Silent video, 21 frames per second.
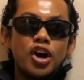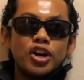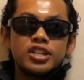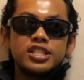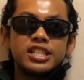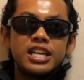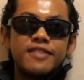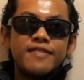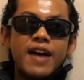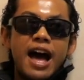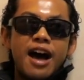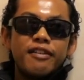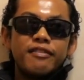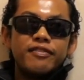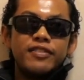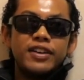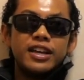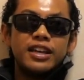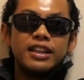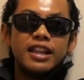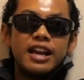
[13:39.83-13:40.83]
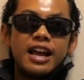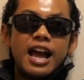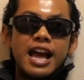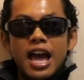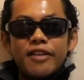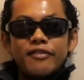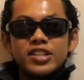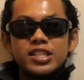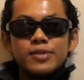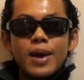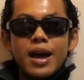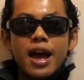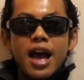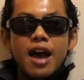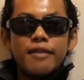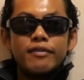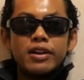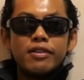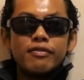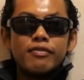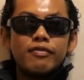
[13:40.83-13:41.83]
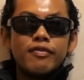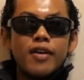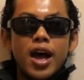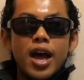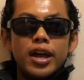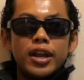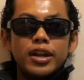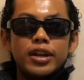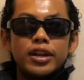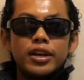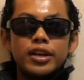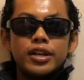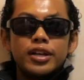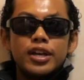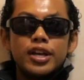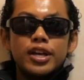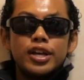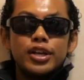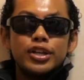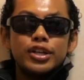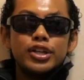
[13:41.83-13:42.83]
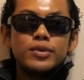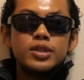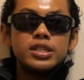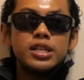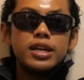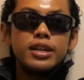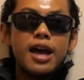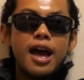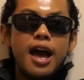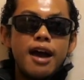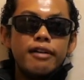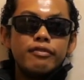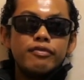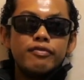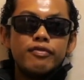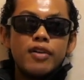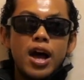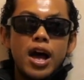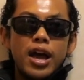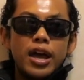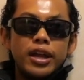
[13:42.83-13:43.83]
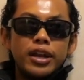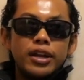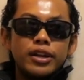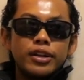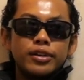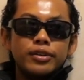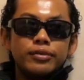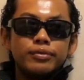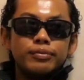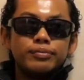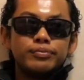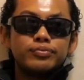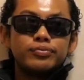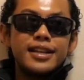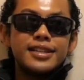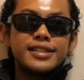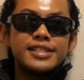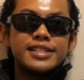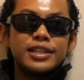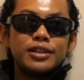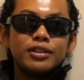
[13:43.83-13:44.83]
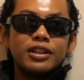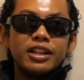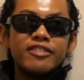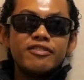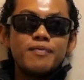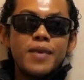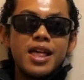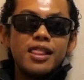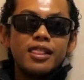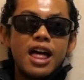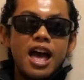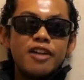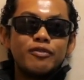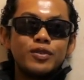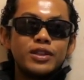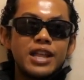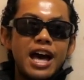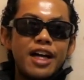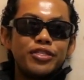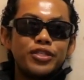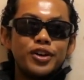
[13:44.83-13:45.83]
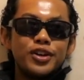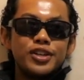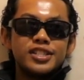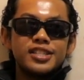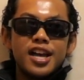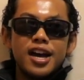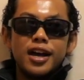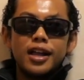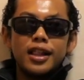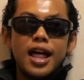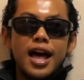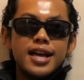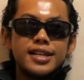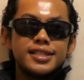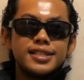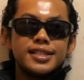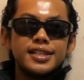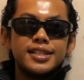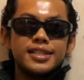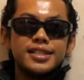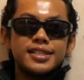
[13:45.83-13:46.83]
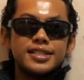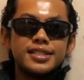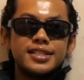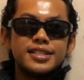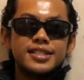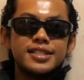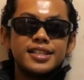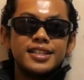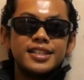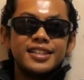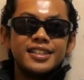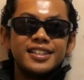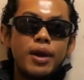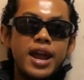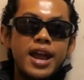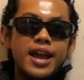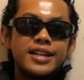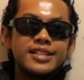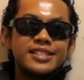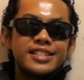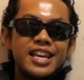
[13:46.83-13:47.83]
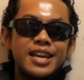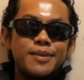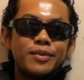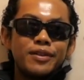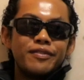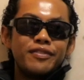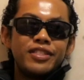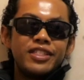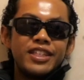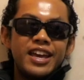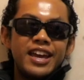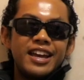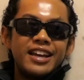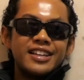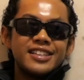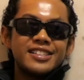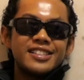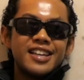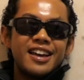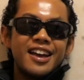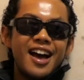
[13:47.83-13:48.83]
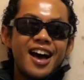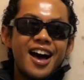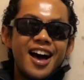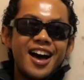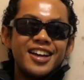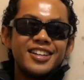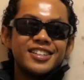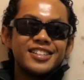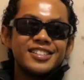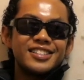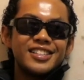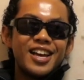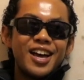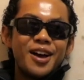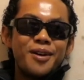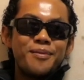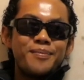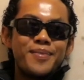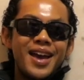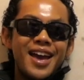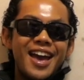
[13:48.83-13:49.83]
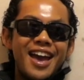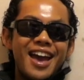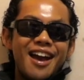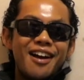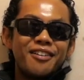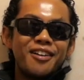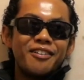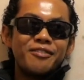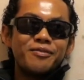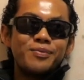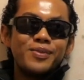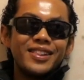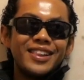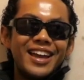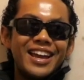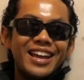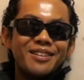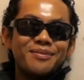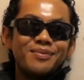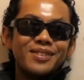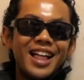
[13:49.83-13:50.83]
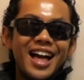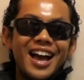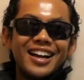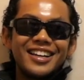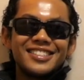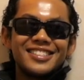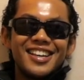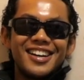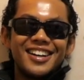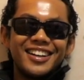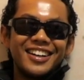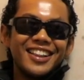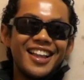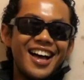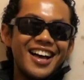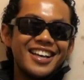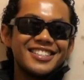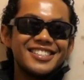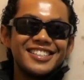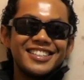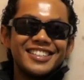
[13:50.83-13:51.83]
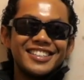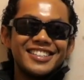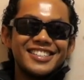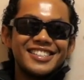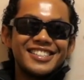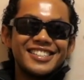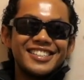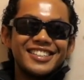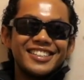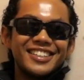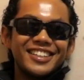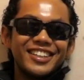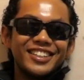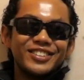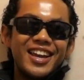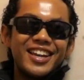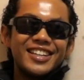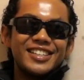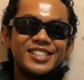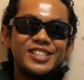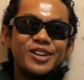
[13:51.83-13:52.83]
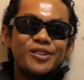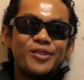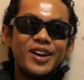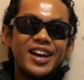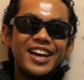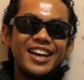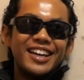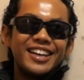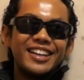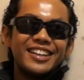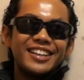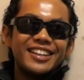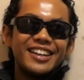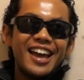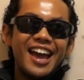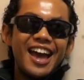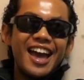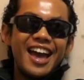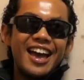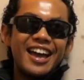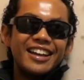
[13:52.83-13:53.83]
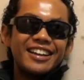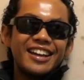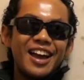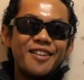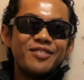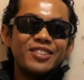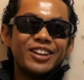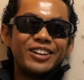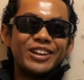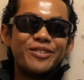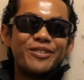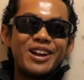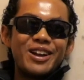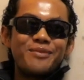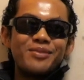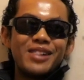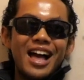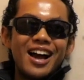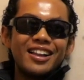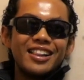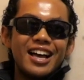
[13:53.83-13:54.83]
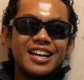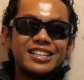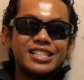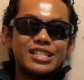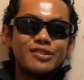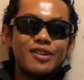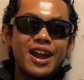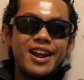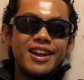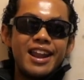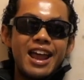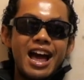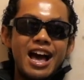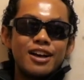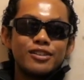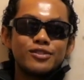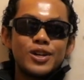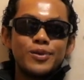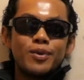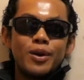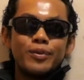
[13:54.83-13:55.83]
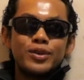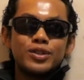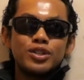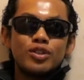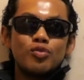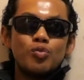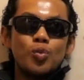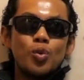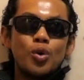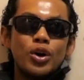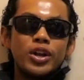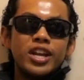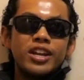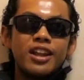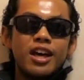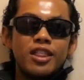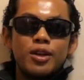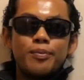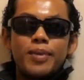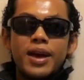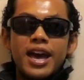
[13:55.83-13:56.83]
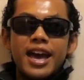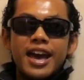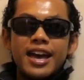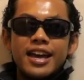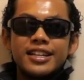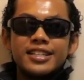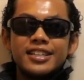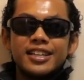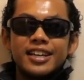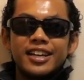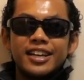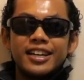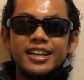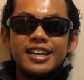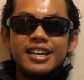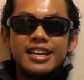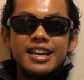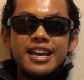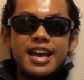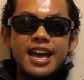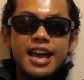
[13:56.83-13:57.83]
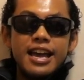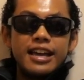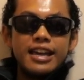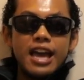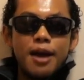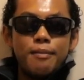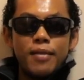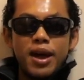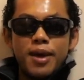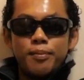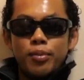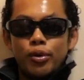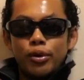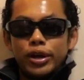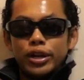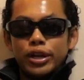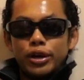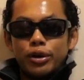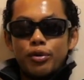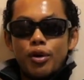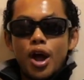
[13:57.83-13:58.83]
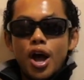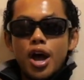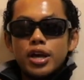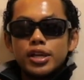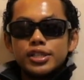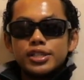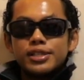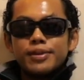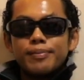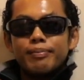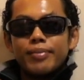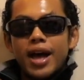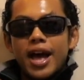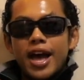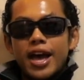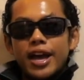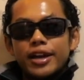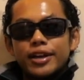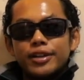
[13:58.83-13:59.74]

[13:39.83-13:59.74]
long sleeve outfit. Because life is about having fun. So I'm just here to have fun. I can still live my life without those sunglasses. In the grand scheme of things, they are just a pair of plain black sunglasses. So I can do it. And I'm literally wearing black glasses right now, so I probably should have worn another pair to get my point across,